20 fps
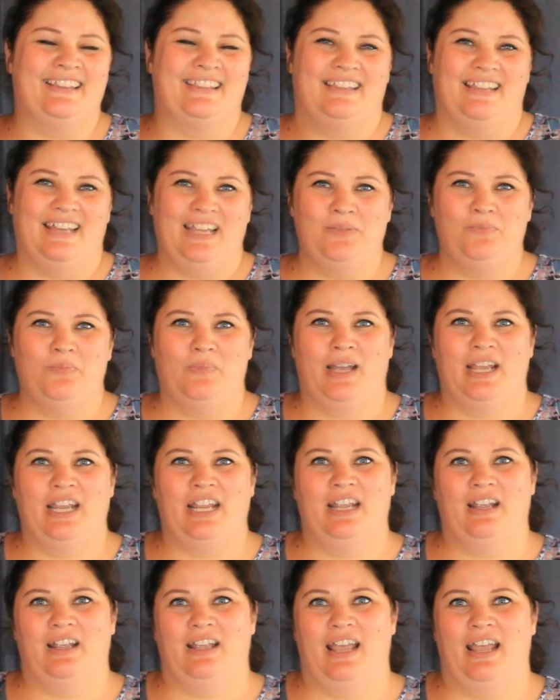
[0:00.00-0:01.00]
they
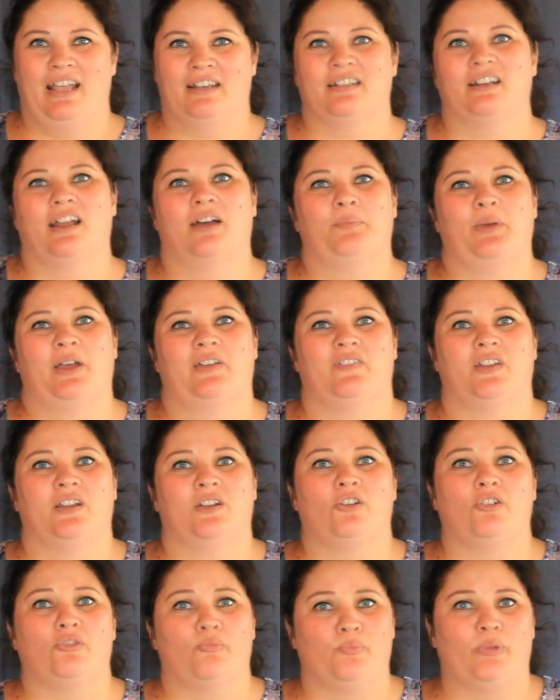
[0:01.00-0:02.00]
may end up
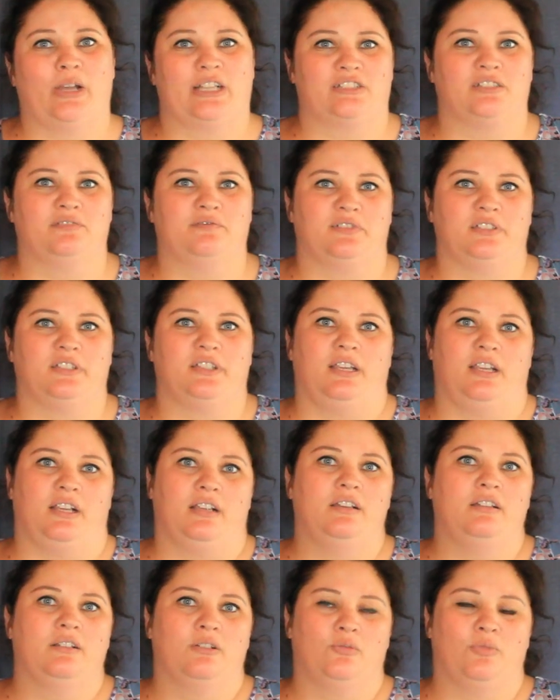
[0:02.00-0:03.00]
having compassion
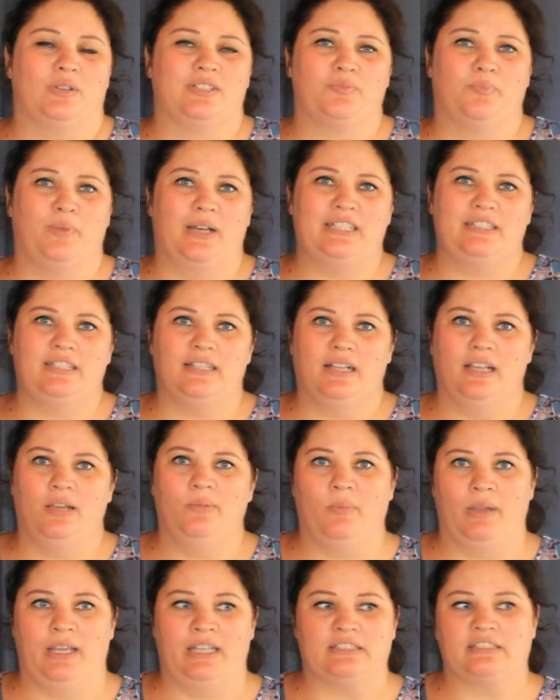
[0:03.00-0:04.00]
fatigue, which basically
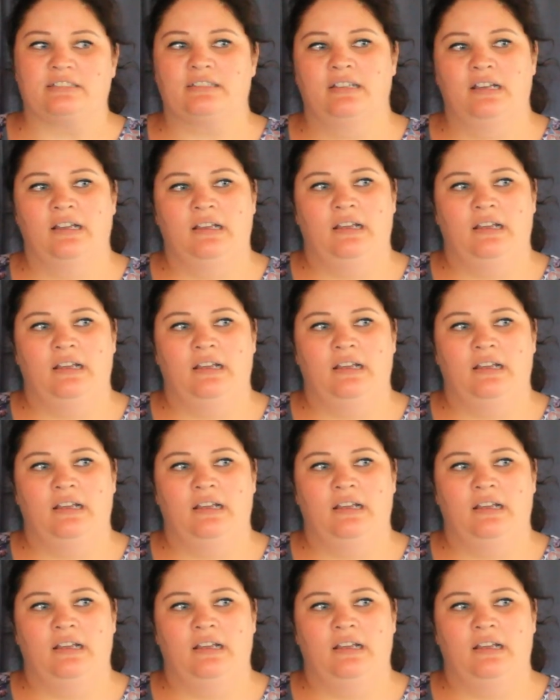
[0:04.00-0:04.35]
means